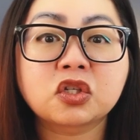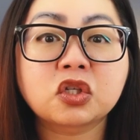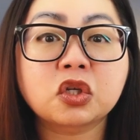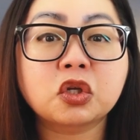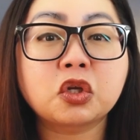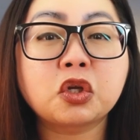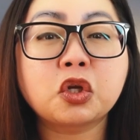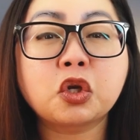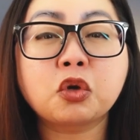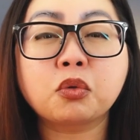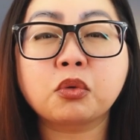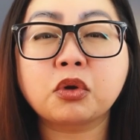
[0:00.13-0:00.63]
So
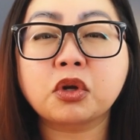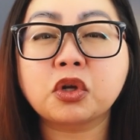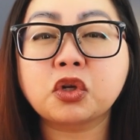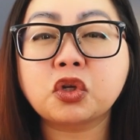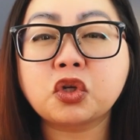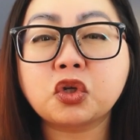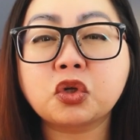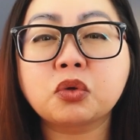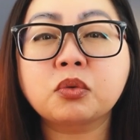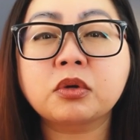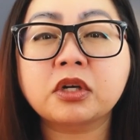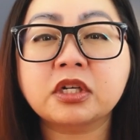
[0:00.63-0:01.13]
you were a
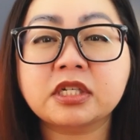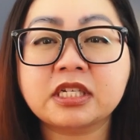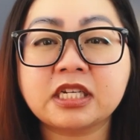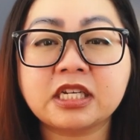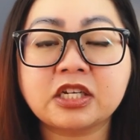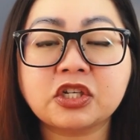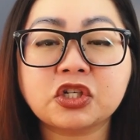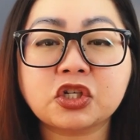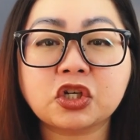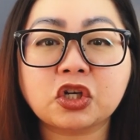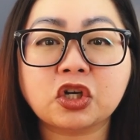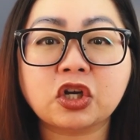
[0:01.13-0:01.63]
newer
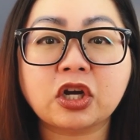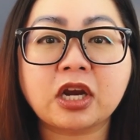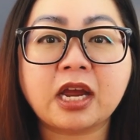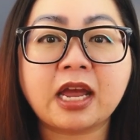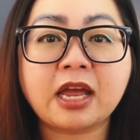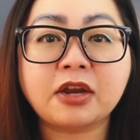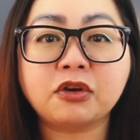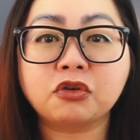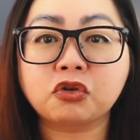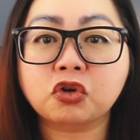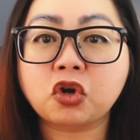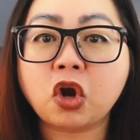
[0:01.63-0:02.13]
teacher,
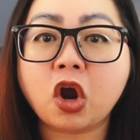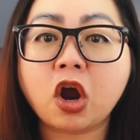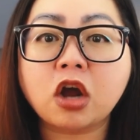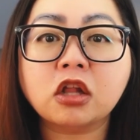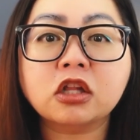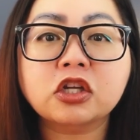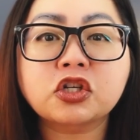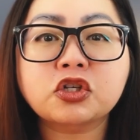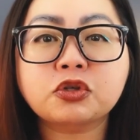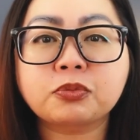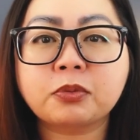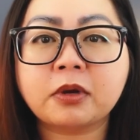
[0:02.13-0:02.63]
and your
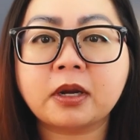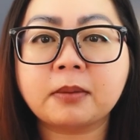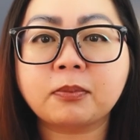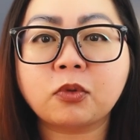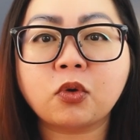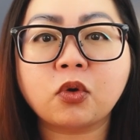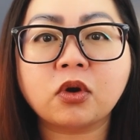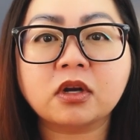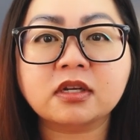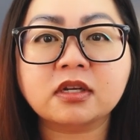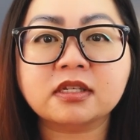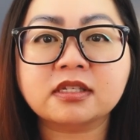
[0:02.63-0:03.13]
college prep
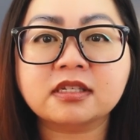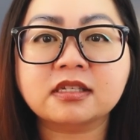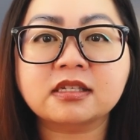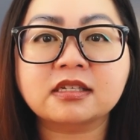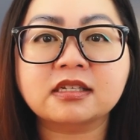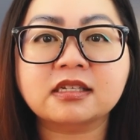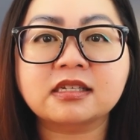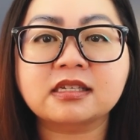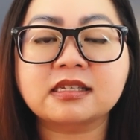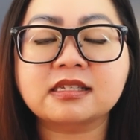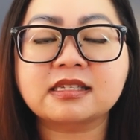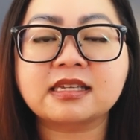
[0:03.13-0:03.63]

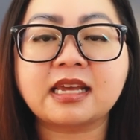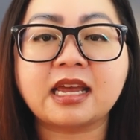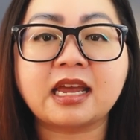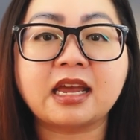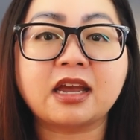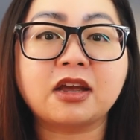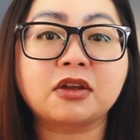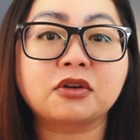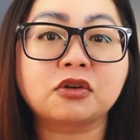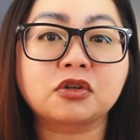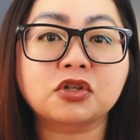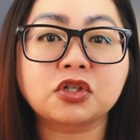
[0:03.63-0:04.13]
courses
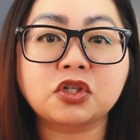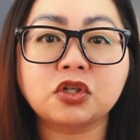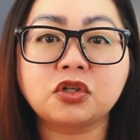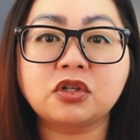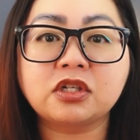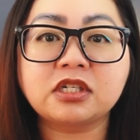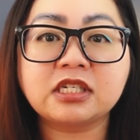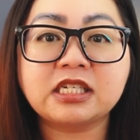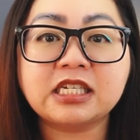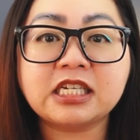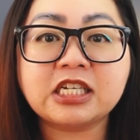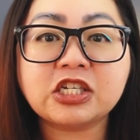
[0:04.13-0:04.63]
and your
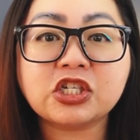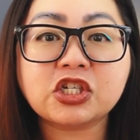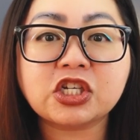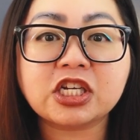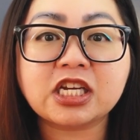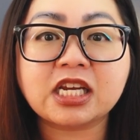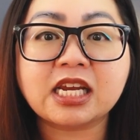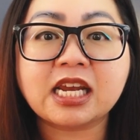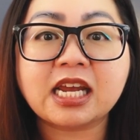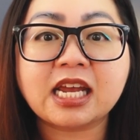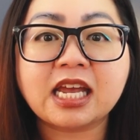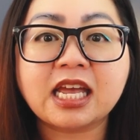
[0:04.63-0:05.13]
student
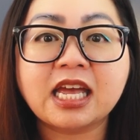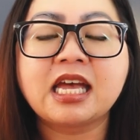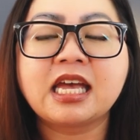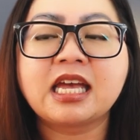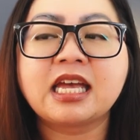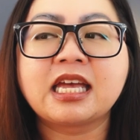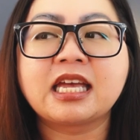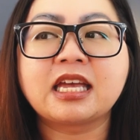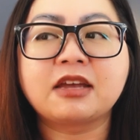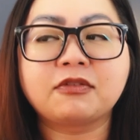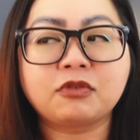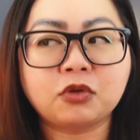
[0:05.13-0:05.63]
teaching,
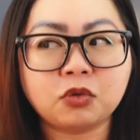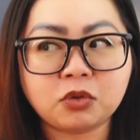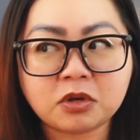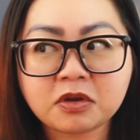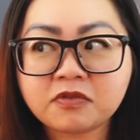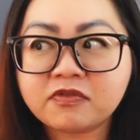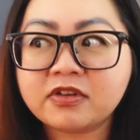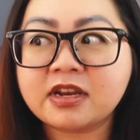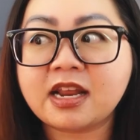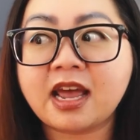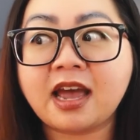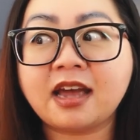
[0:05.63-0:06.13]
if you
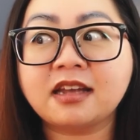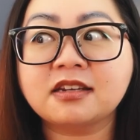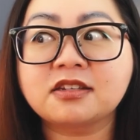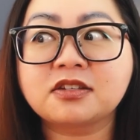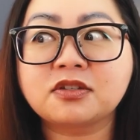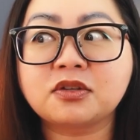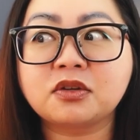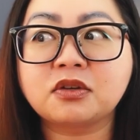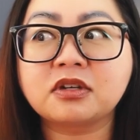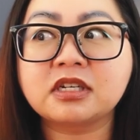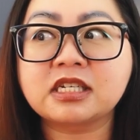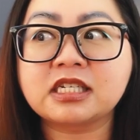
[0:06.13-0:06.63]
even had
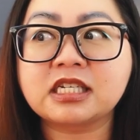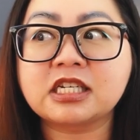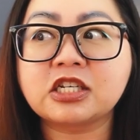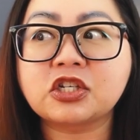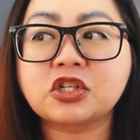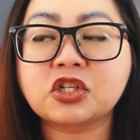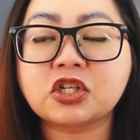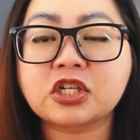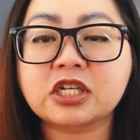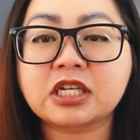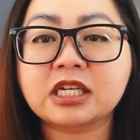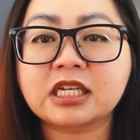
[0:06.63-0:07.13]
student
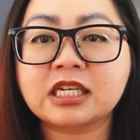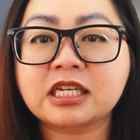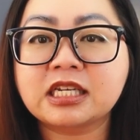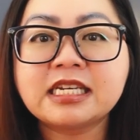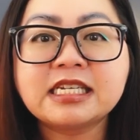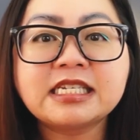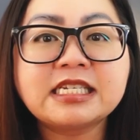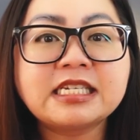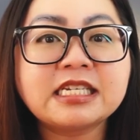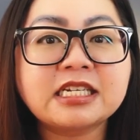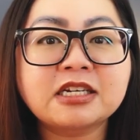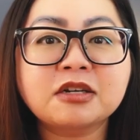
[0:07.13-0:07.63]
teaching,
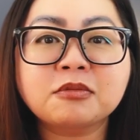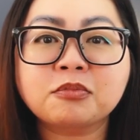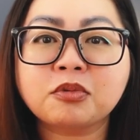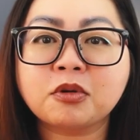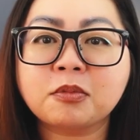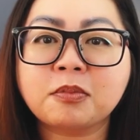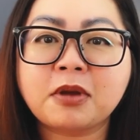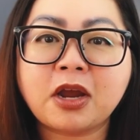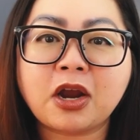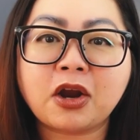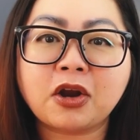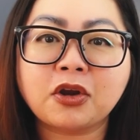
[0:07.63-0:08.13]
didn't
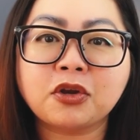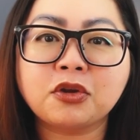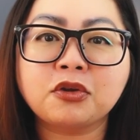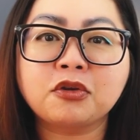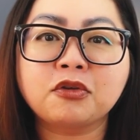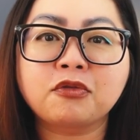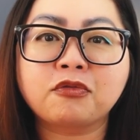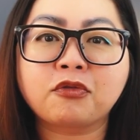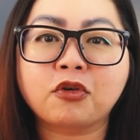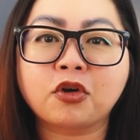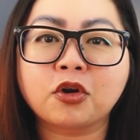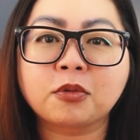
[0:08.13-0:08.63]
prepare
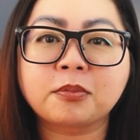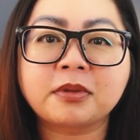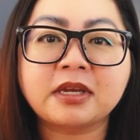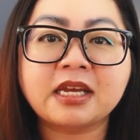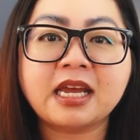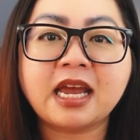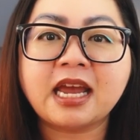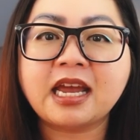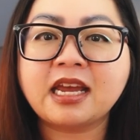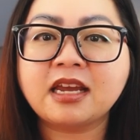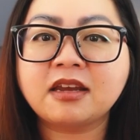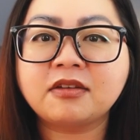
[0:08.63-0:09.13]
you for
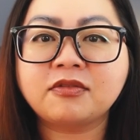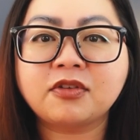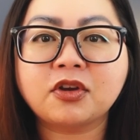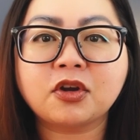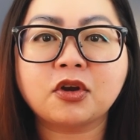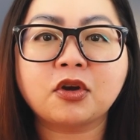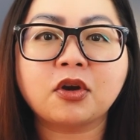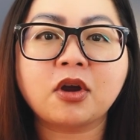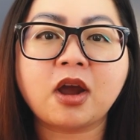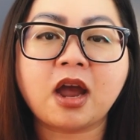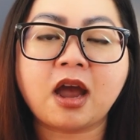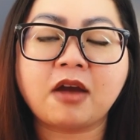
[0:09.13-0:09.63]

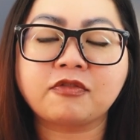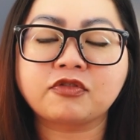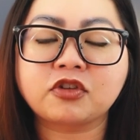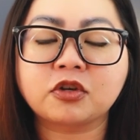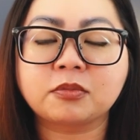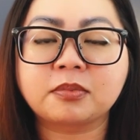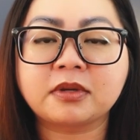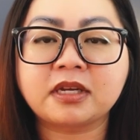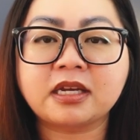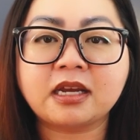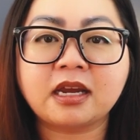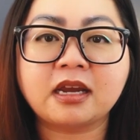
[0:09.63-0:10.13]
behavior after
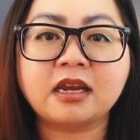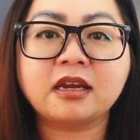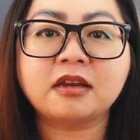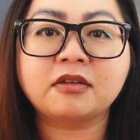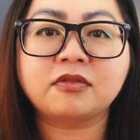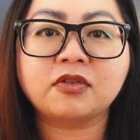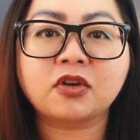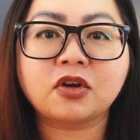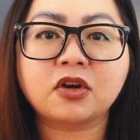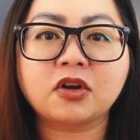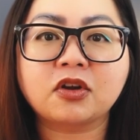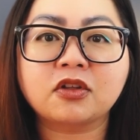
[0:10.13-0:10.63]

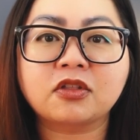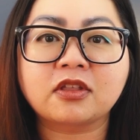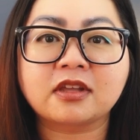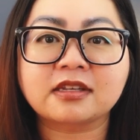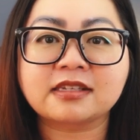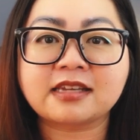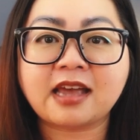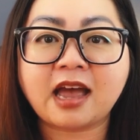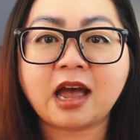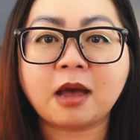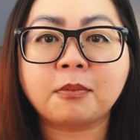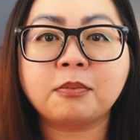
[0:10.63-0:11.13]
behavior
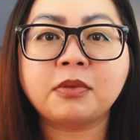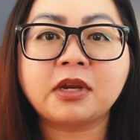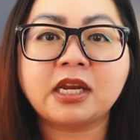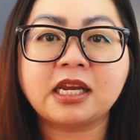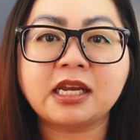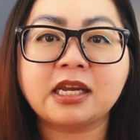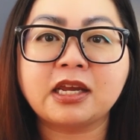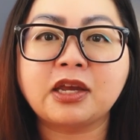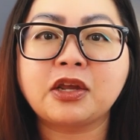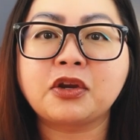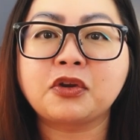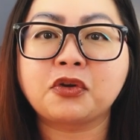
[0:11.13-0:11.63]
that's
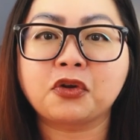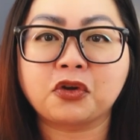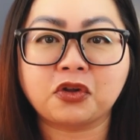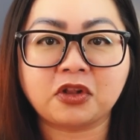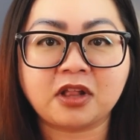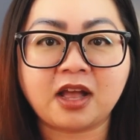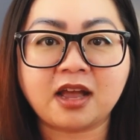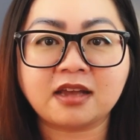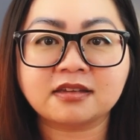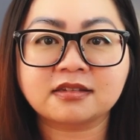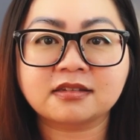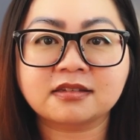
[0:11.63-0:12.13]
happening in your
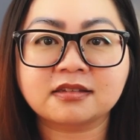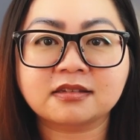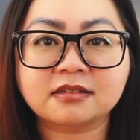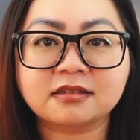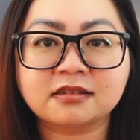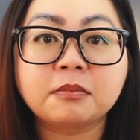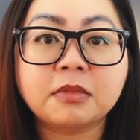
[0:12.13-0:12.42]
class.